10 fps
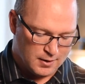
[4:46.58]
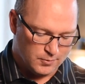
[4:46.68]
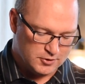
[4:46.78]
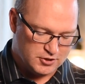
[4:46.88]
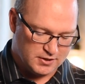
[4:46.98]

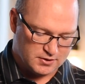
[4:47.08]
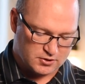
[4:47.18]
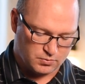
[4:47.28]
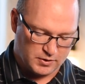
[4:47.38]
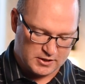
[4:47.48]
When
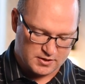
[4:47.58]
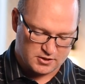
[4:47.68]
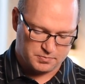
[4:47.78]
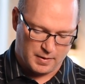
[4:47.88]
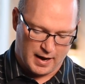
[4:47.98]
Jesus reached the
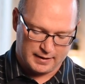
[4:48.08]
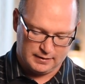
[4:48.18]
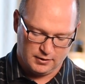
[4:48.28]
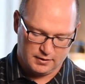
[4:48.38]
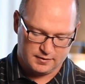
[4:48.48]
spot,
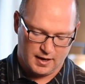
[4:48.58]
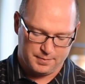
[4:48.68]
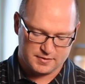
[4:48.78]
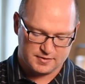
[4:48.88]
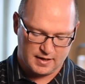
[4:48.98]
he looked
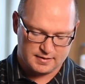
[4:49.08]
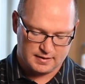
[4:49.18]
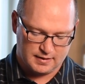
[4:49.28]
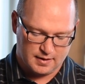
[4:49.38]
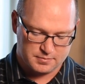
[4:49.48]
up and said to
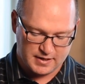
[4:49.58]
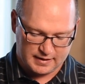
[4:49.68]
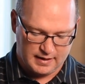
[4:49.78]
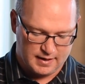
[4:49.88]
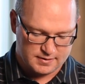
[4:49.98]
him,
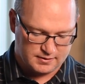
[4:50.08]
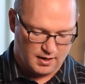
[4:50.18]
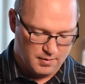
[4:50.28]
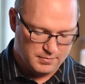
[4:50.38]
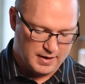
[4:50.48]
Zacchaeus,
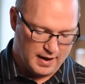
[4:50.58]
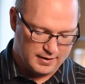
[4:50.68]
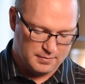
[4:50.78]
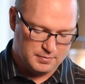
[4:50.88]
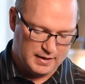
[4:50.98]
come
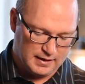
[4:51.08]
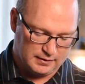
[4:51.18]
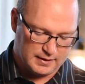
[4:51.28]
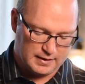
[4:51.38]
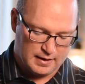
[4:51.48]
down
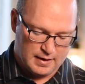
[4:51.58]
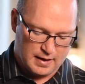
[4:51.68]
immediately.